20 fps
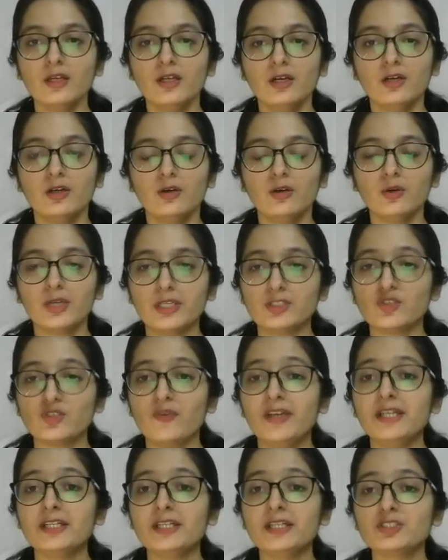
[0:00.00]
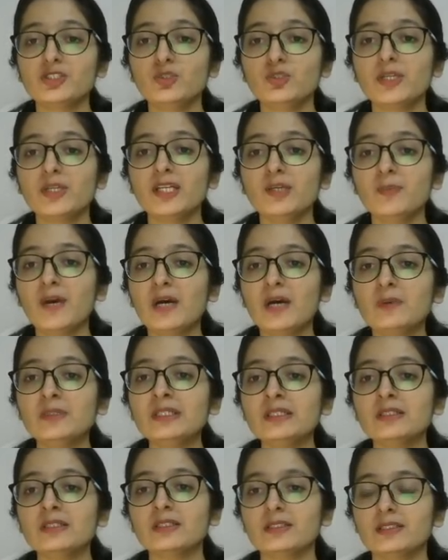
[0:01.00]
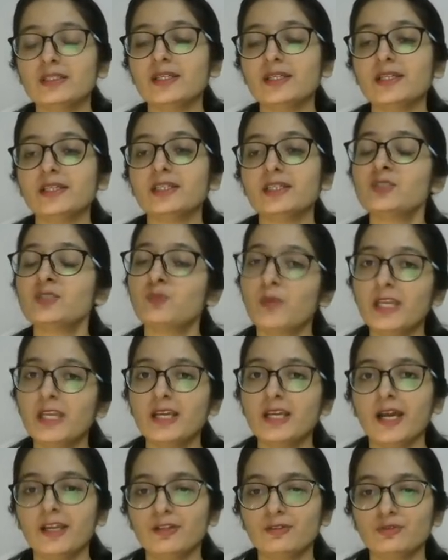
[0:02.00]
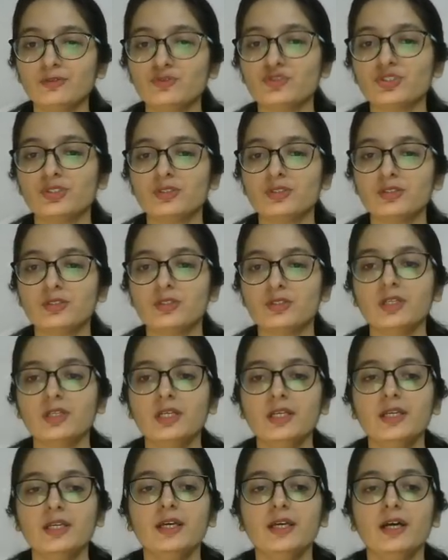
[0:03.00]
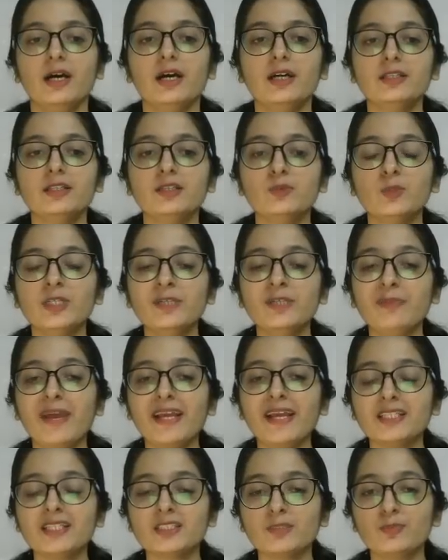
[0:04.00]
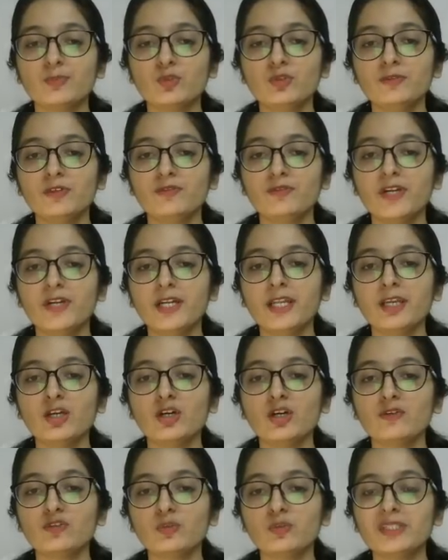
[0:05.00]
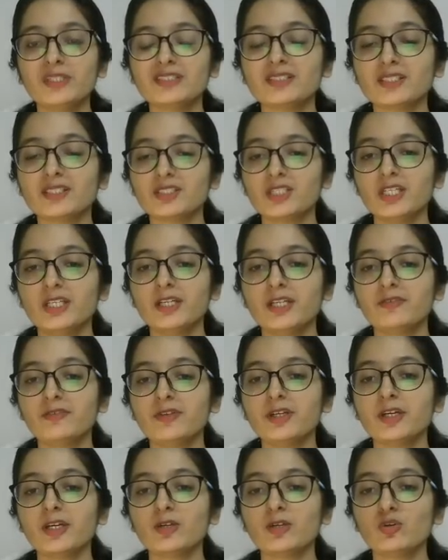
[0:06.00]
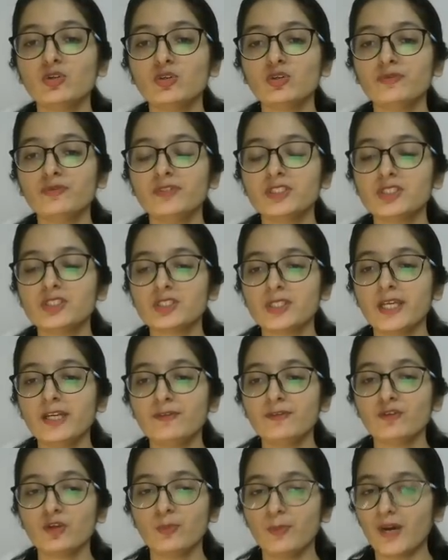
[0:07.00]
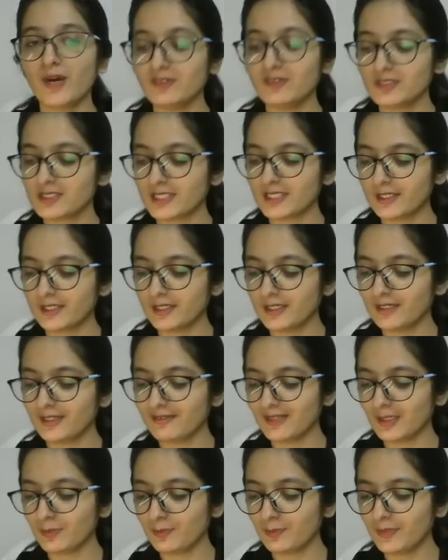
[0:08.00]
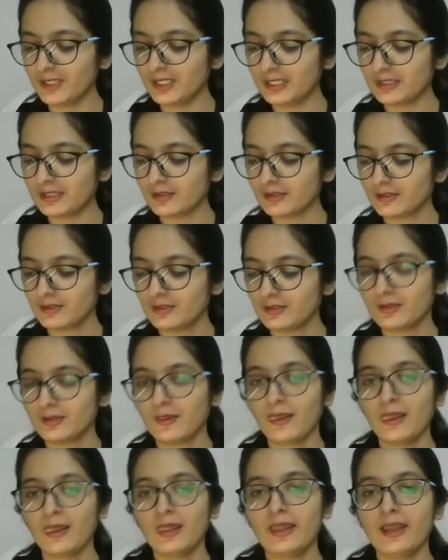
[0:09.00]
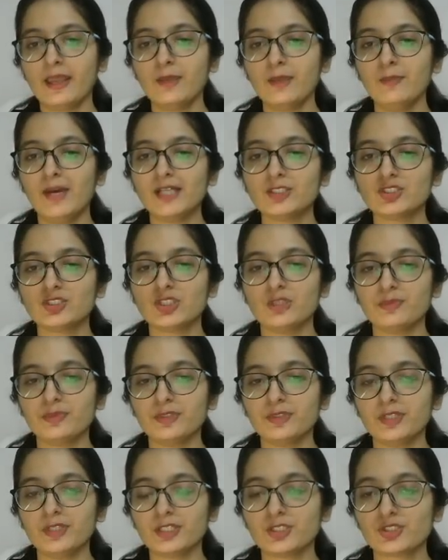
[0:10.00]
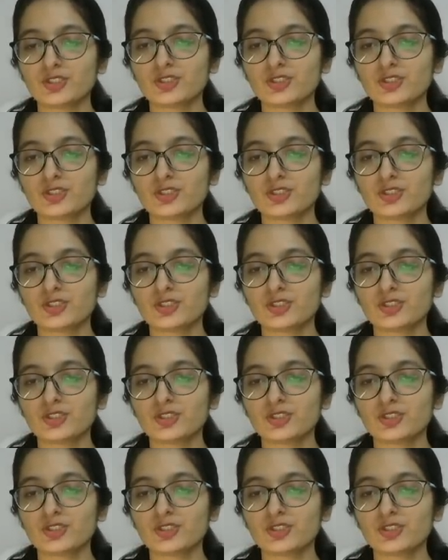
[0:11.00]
Okay, so when it is nuclear power, then it is pink hydrogen. The World Bank has approved a funding of rupees 1600 crore to which state for power sector development? Himachal Pradesh.